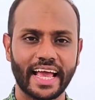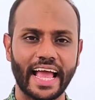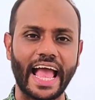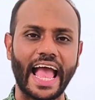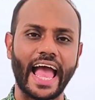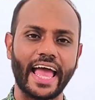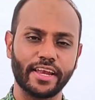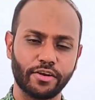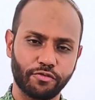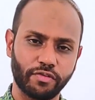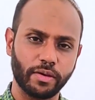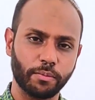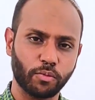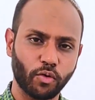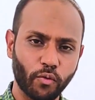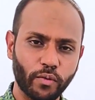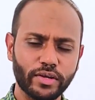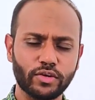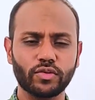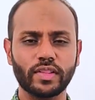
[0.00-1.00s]
And we
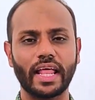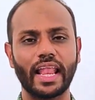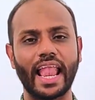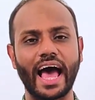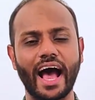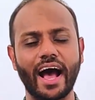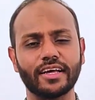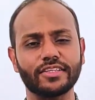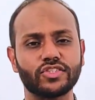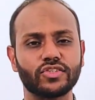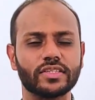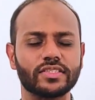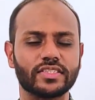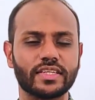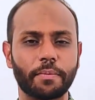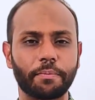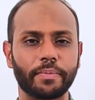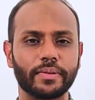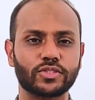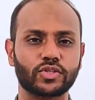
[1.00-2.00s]
move into the last
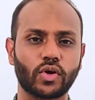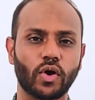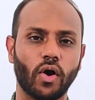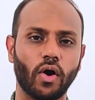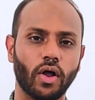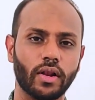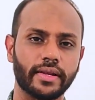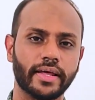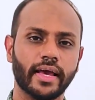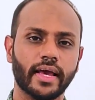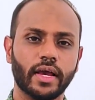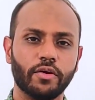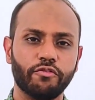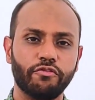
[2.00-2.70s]
step is called,